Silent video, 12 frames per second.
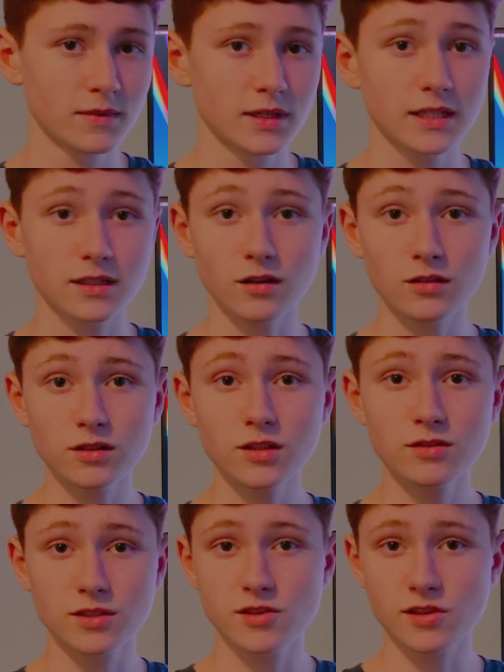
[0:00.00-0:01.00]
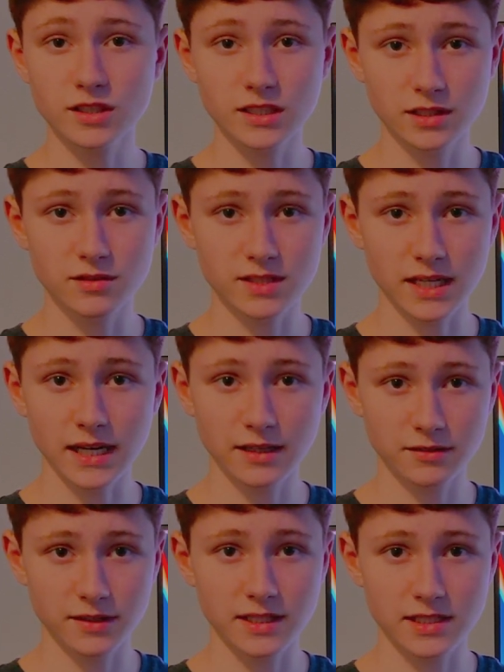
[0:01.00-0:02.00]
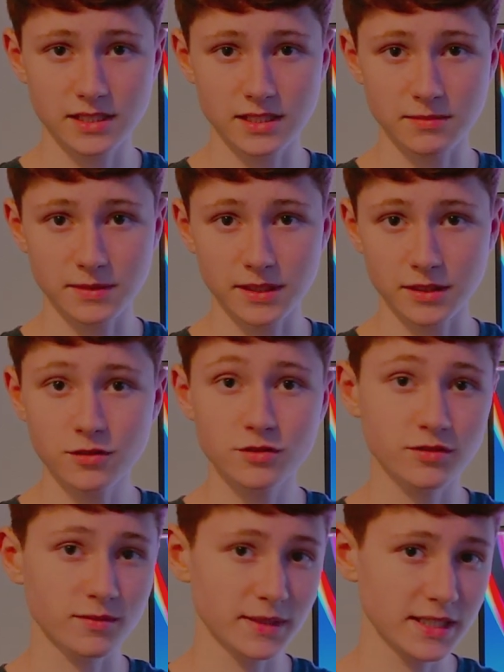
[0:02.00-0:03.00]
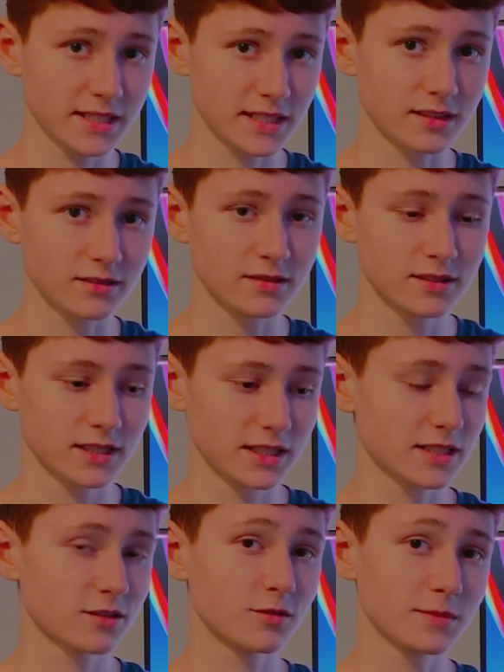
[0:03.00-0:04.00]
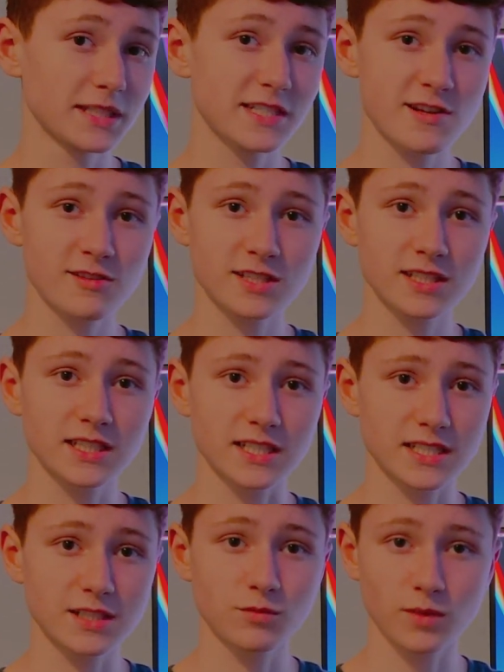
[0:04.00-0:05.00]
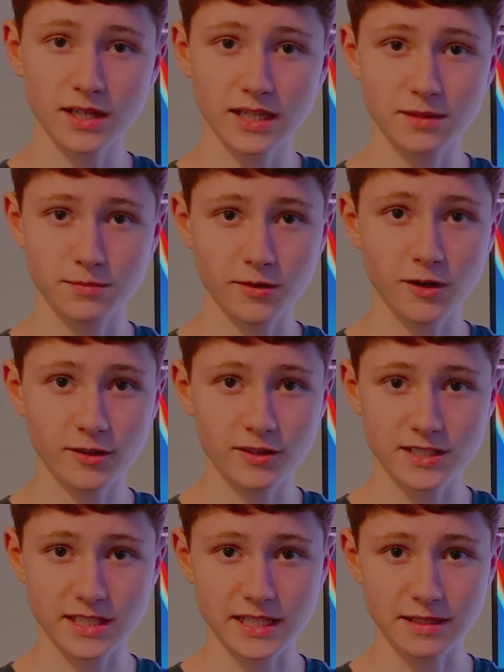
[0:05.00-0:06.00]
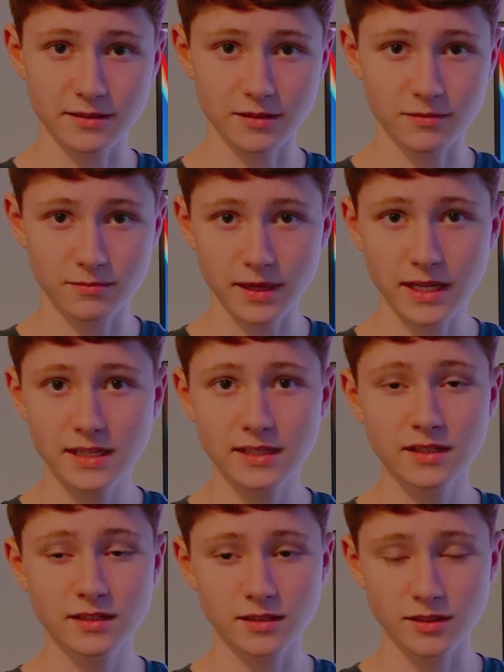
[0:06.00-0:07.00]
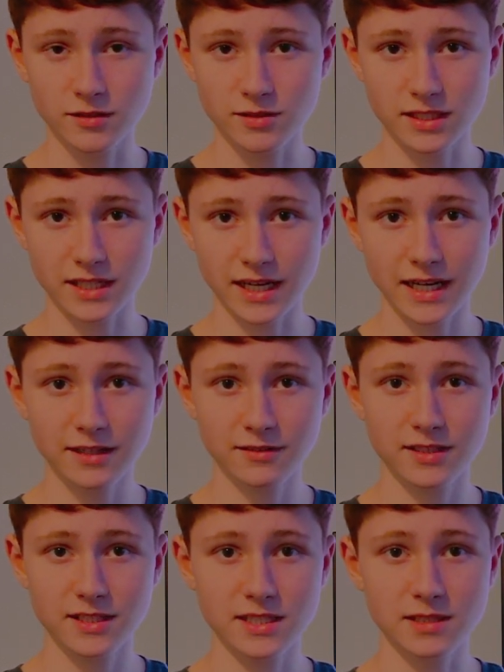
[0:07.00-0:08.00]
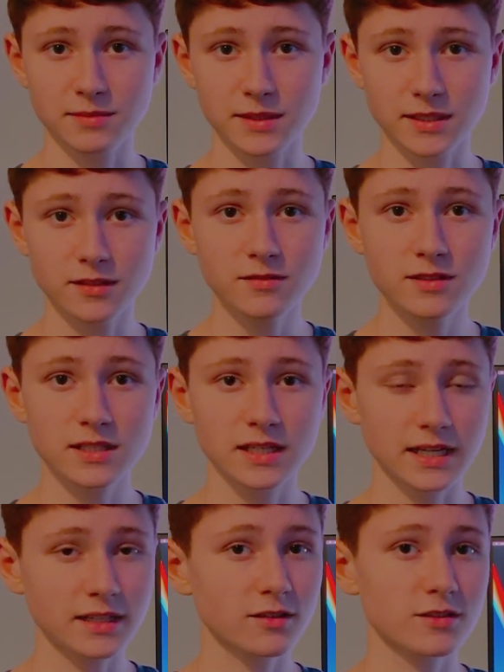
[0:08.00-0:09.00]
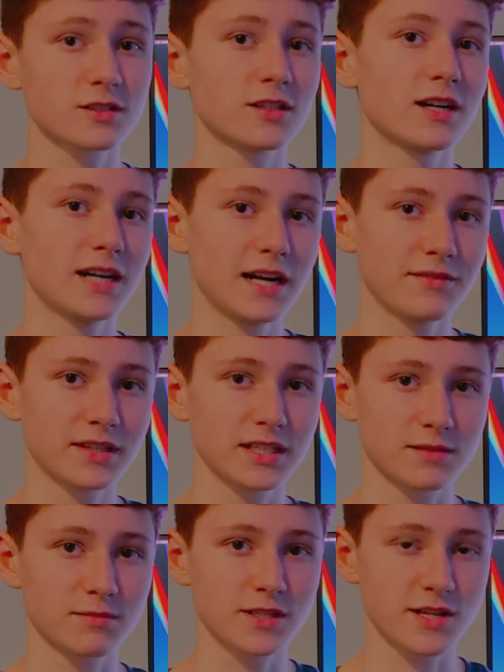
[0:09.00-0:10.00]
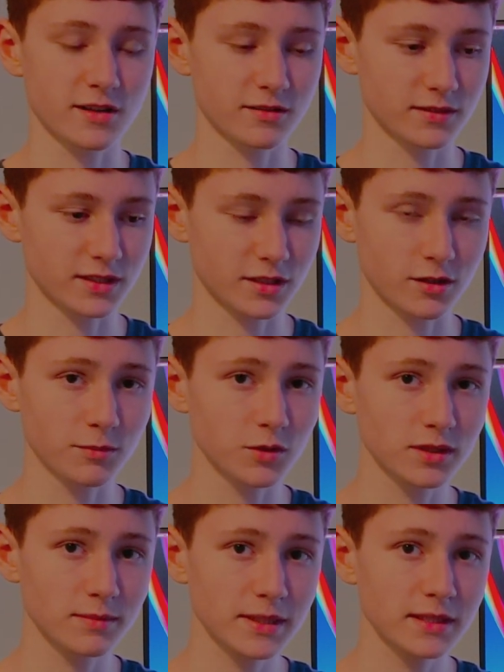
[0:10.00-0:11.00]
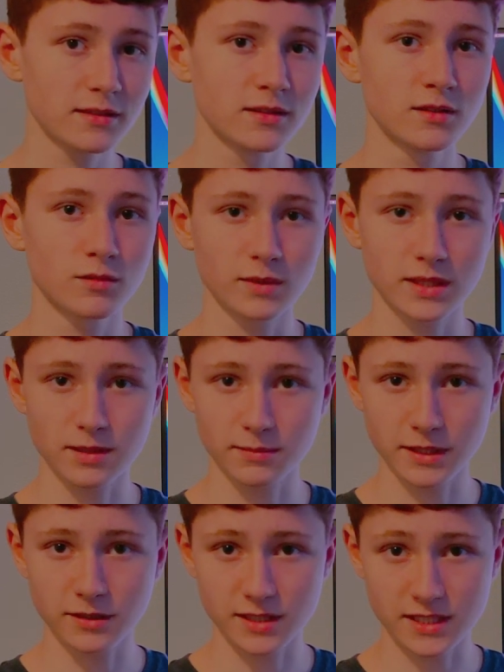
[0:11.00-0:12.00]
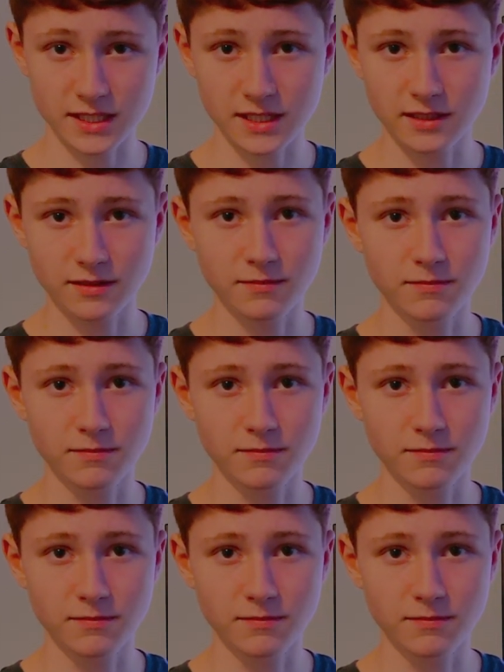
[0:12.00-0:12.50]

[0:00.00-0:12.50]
And all of those usually use higher end CPUs from Intel, and so it'll be interesting to see what kind of progress they can go and make using higher end CPUs and also not having as much of a thermal limit with the bigger design.